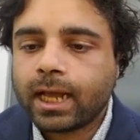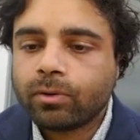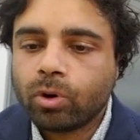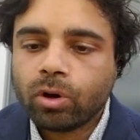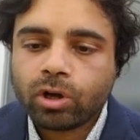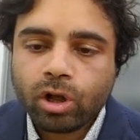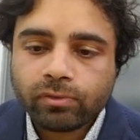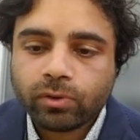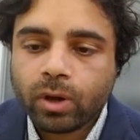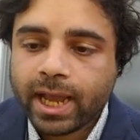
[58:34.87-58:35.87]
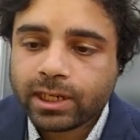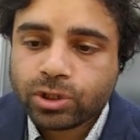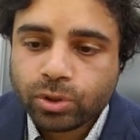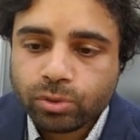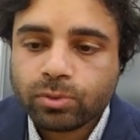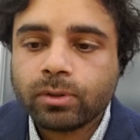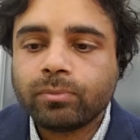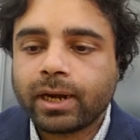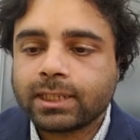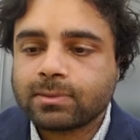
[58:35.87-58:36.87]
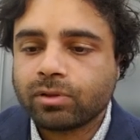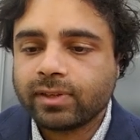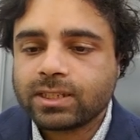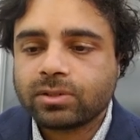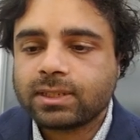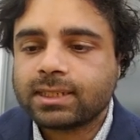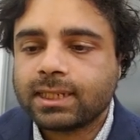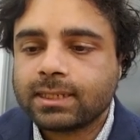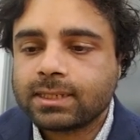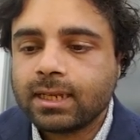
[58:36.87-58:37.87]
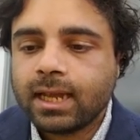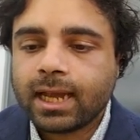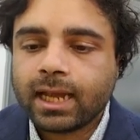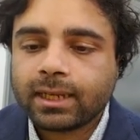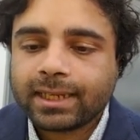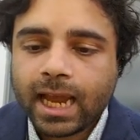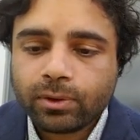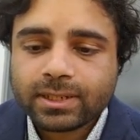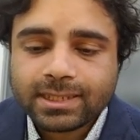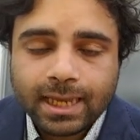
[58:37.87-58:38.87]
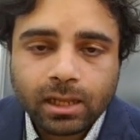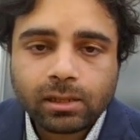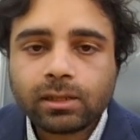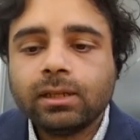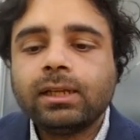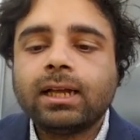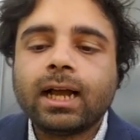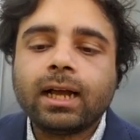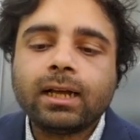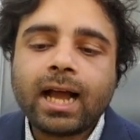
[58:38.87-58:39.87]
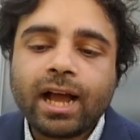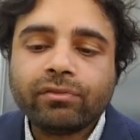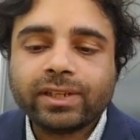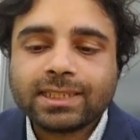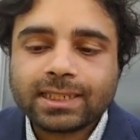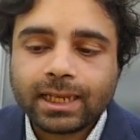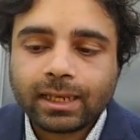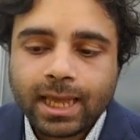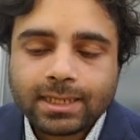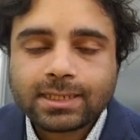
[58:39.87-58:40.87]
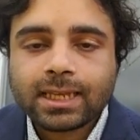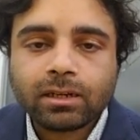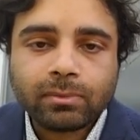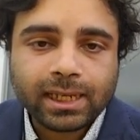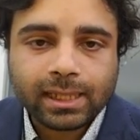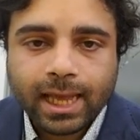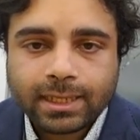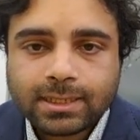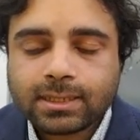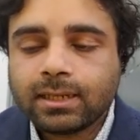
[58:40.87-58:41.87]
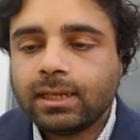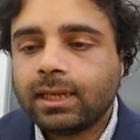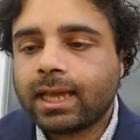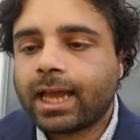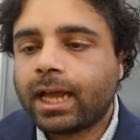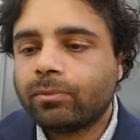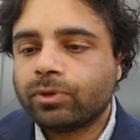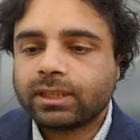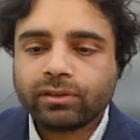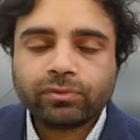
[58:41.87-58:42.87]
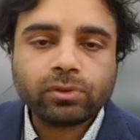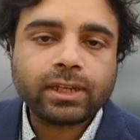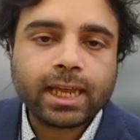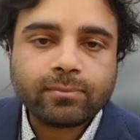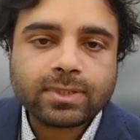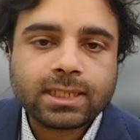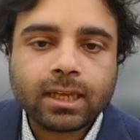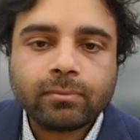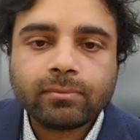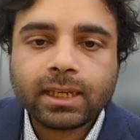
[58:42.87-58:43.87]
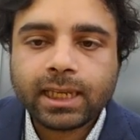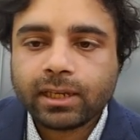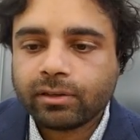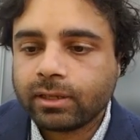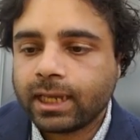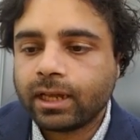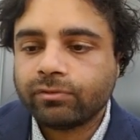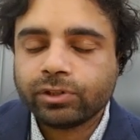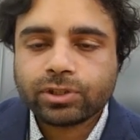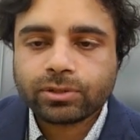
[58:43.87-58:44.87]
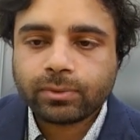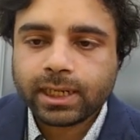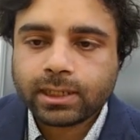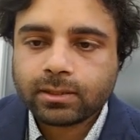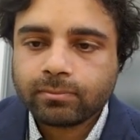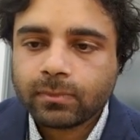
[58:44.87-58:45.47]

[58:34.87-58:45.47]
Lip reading: or COL4A2 brain small vessel disease, CARASAL, RVCLS, and MELAS, with their full names here for you to read.